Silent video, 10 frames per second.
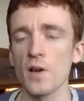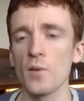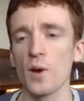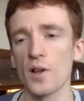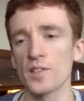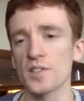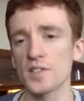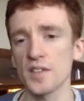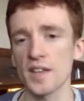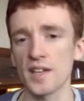Well, it's just
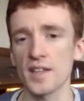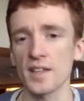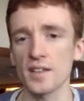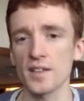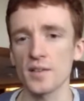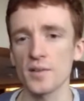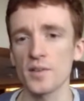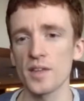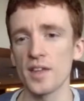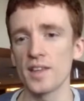like
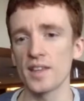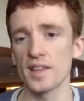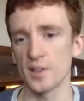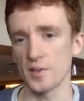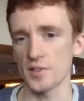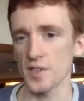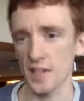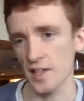the end thing though is like